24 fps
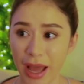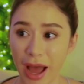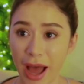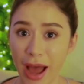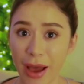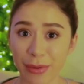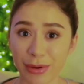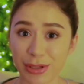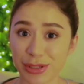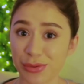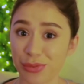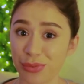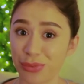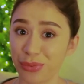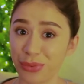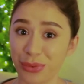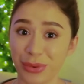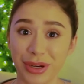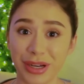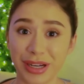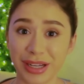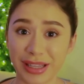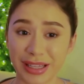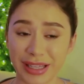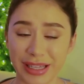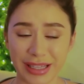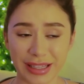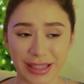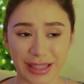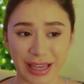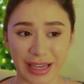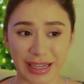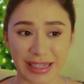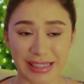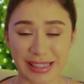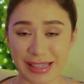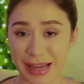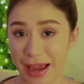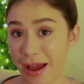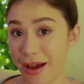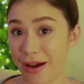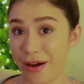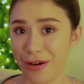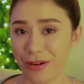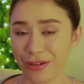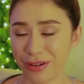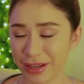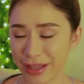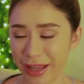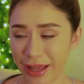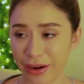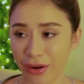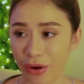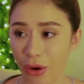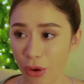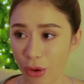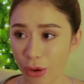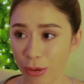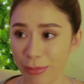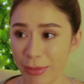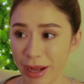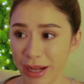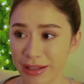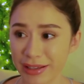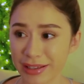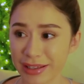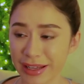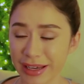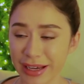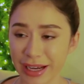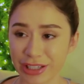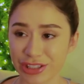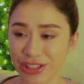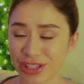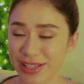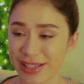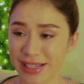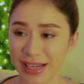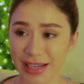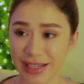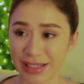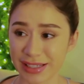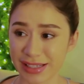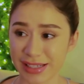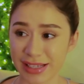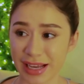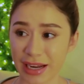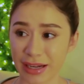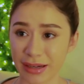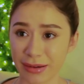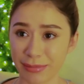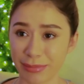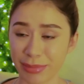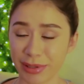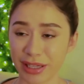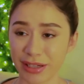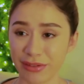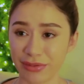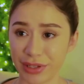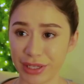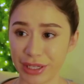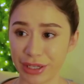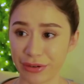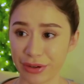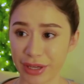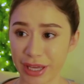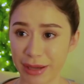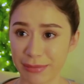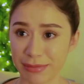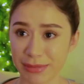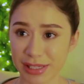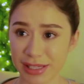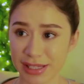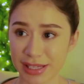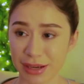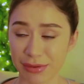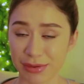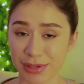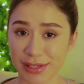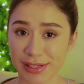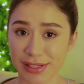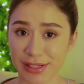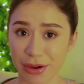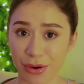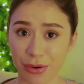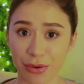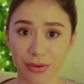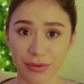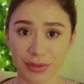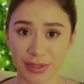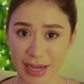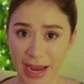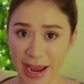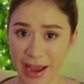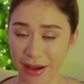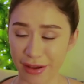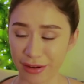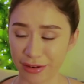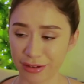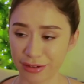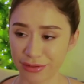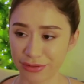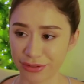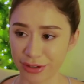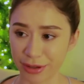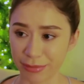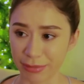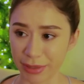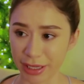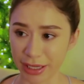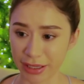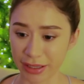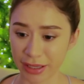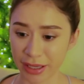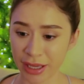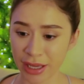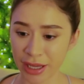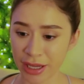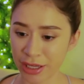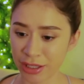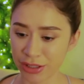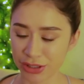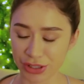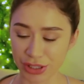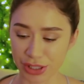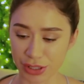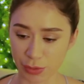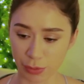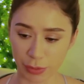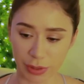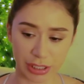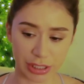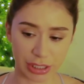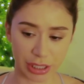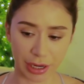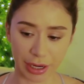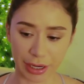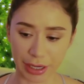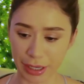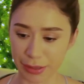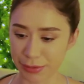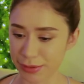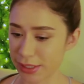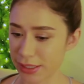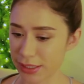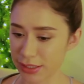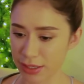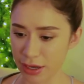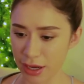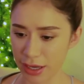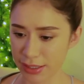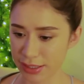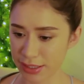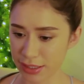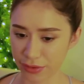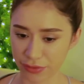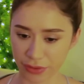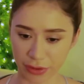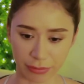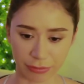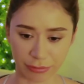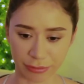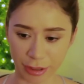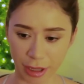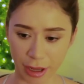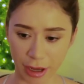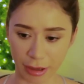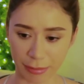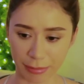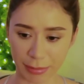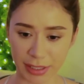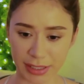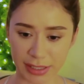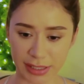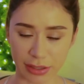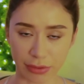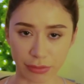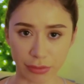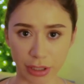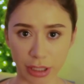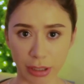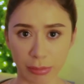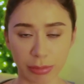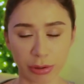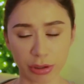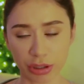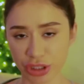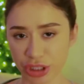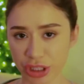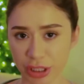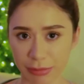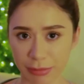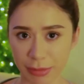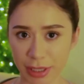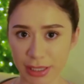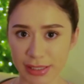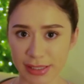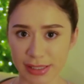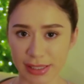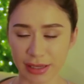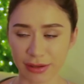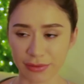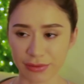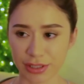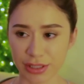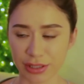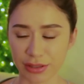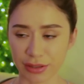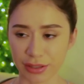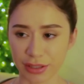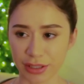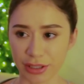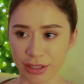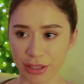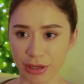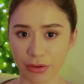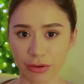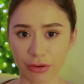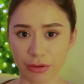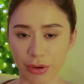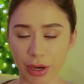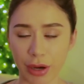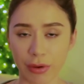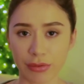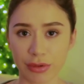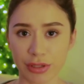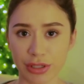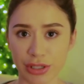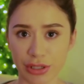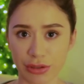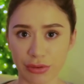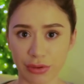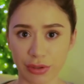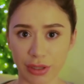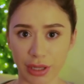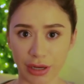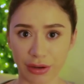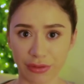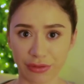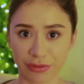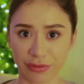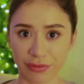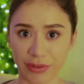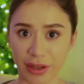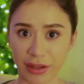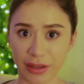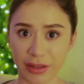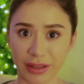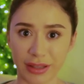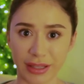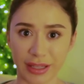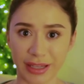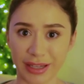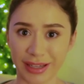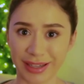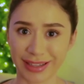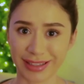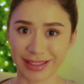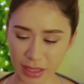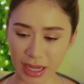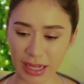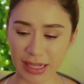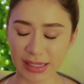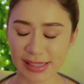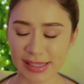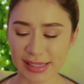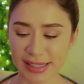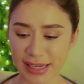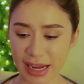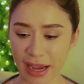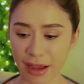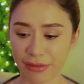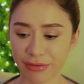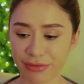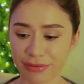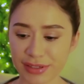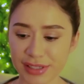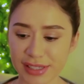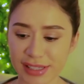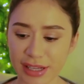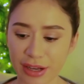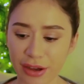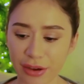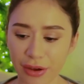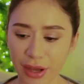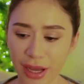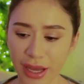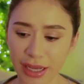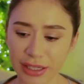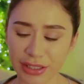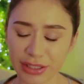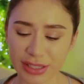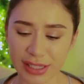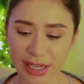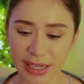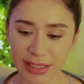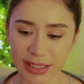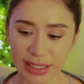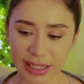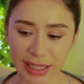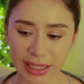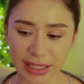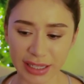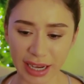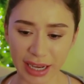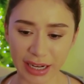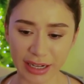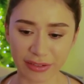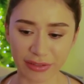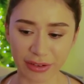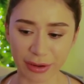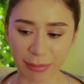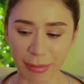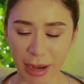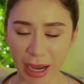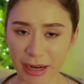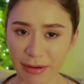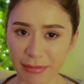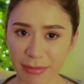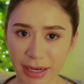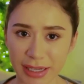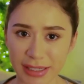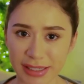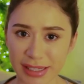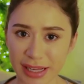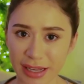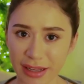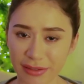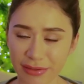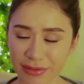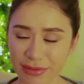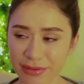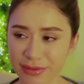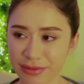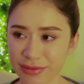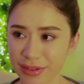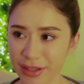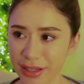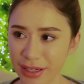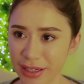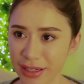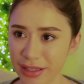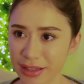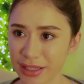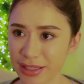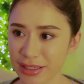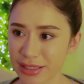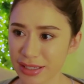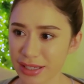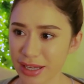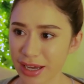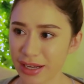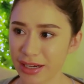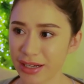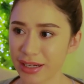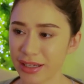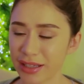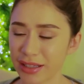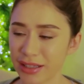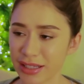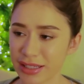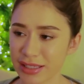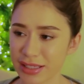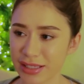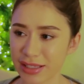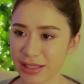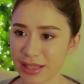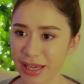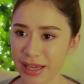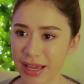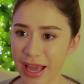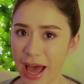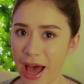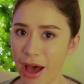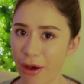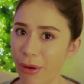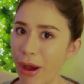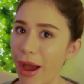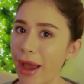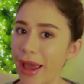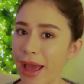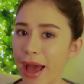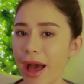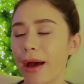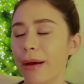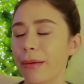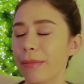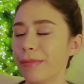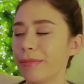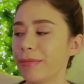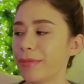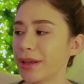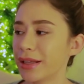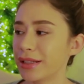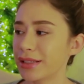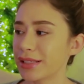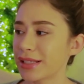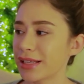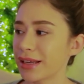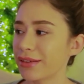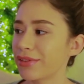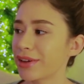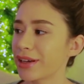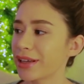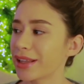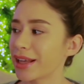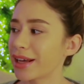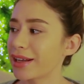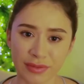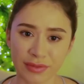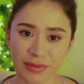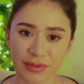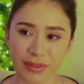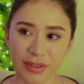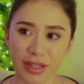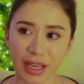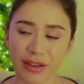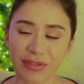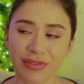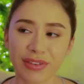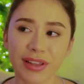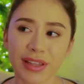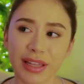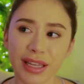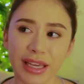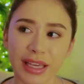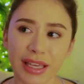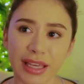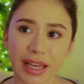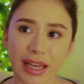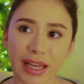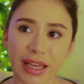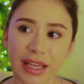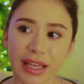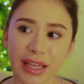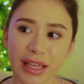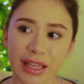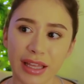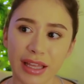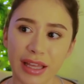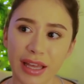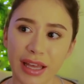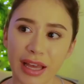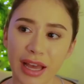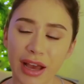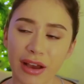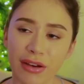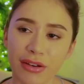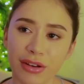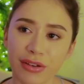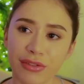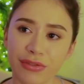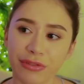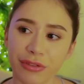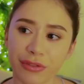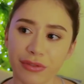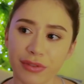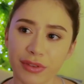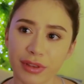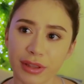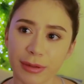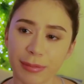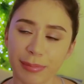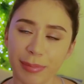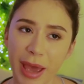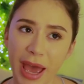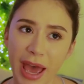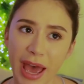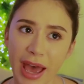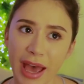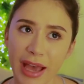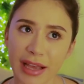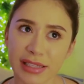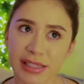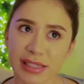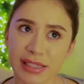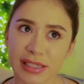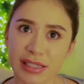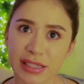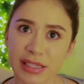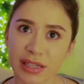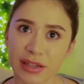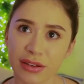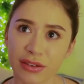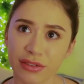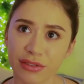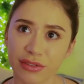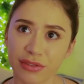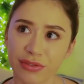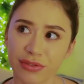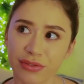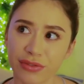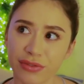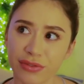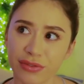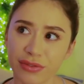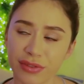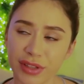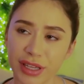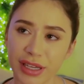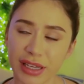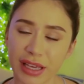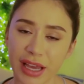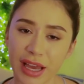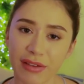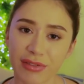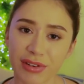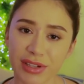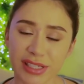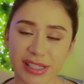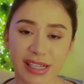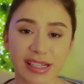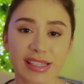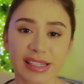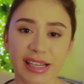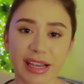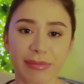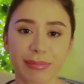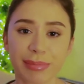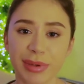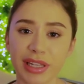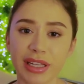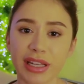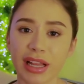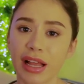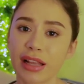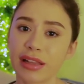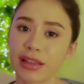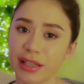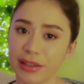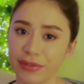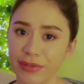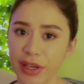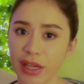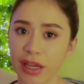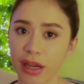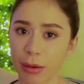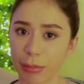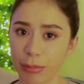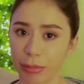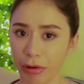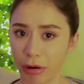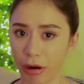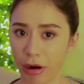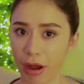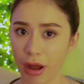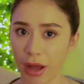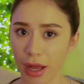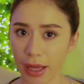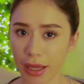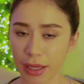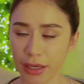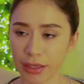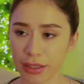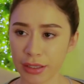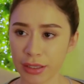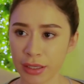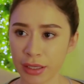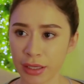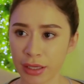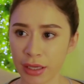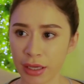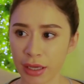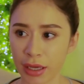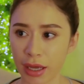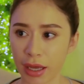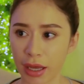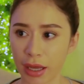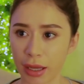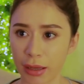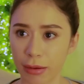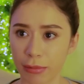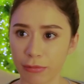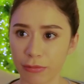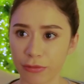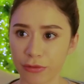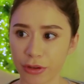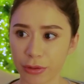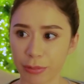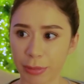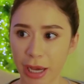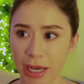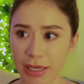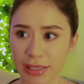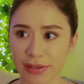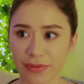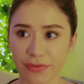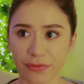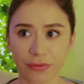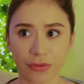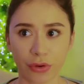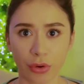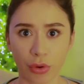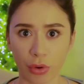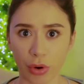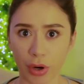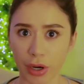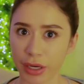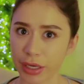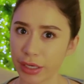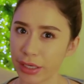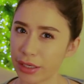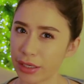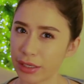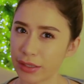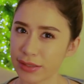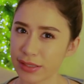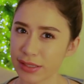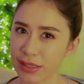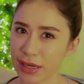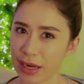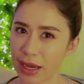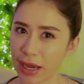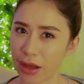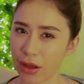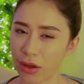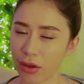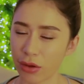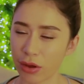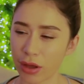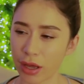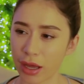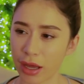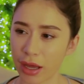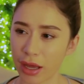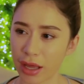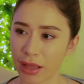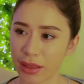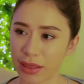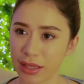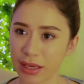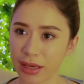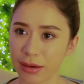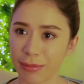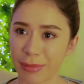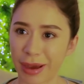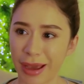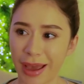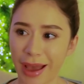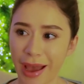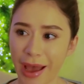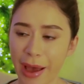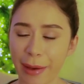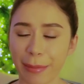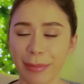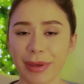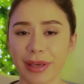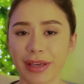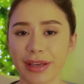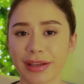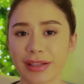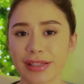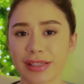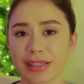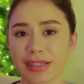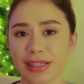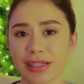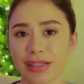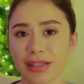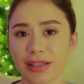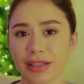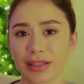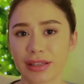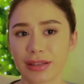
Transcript: I was really like down that whole month. Like, I just stayed inside and played video games because I was so down from like just winter, and I was exhausted from Vlogmas and really pushing myself to, you know, go out and do a lot of fun things and stuff. So I just had to like kind of remind myself, like, that's like how I am and stuff like that. I feel like out of the past, like ever since I've been living abroad for the past 4 years now, I think my happiest